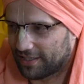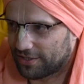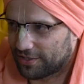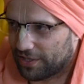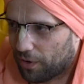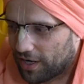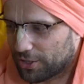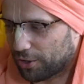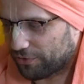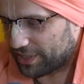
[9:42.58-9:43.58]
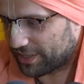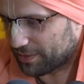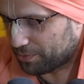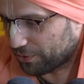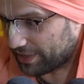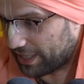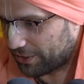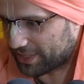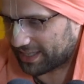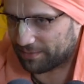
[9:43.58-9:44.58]
So they walked over into the pool and they
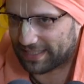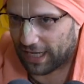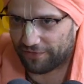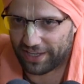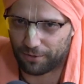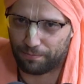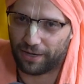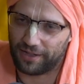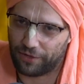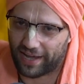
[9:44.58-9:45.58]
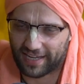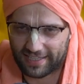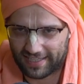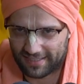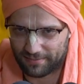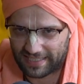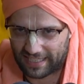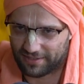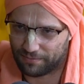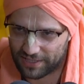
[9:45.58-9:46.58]
looked at themselves and they could barely recognize
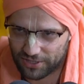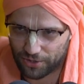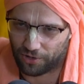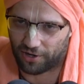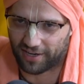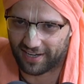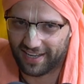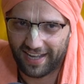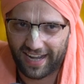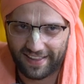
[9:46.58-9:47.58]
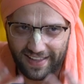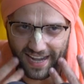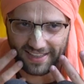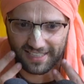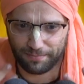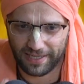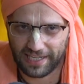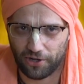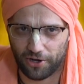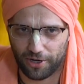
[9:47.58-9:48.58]
themselves. It had been so long. And they had these
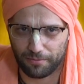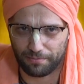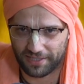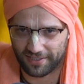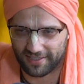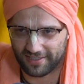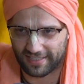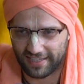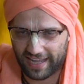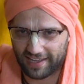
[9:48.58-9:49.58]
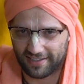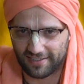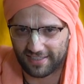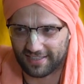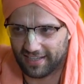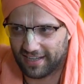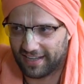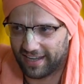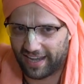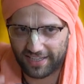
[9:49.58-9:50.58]
big, long beards and nails
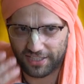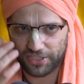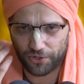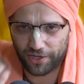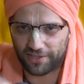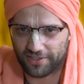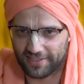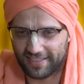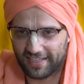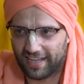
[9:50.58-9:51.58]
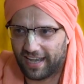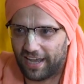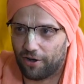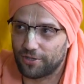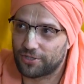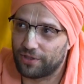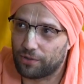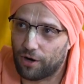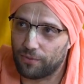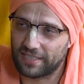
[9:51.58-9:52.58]
and soiled. And also, they
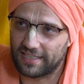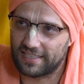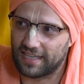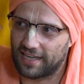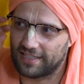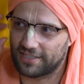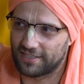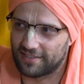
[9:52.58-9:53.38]
were always in the sun.